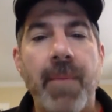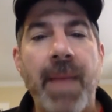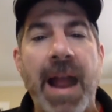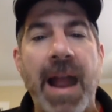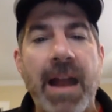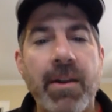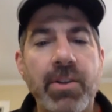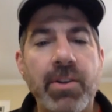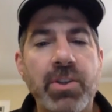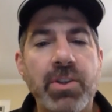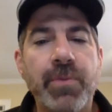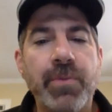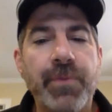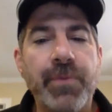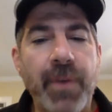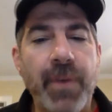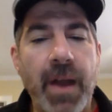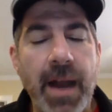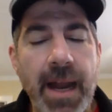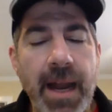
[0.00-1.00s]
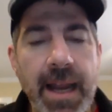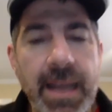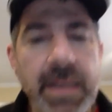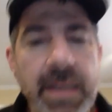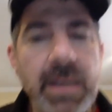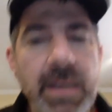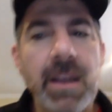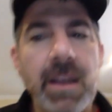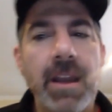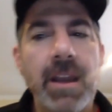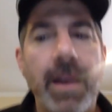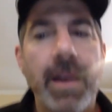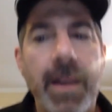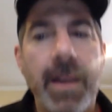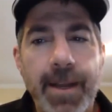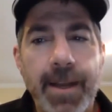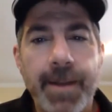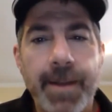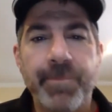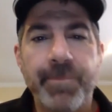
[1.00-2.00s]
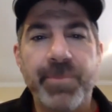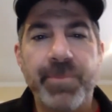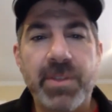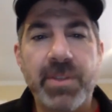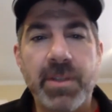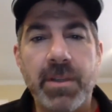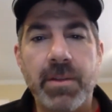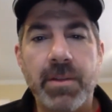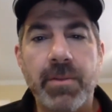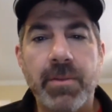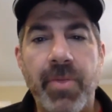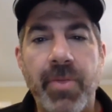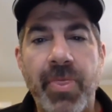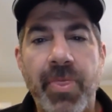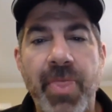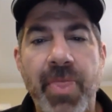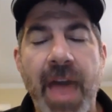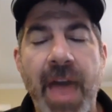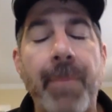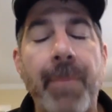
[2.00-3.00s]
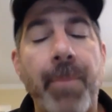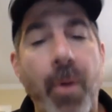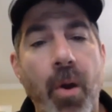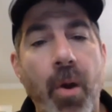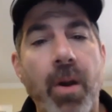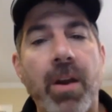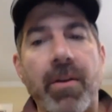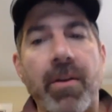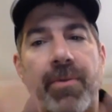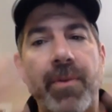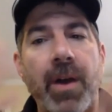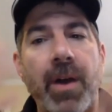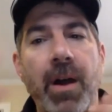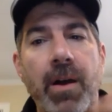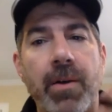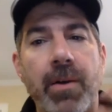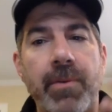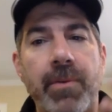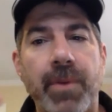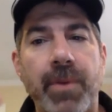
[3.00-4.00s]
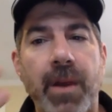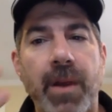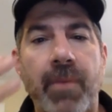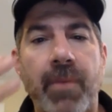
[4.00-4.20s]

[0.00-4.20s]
How did you find that part of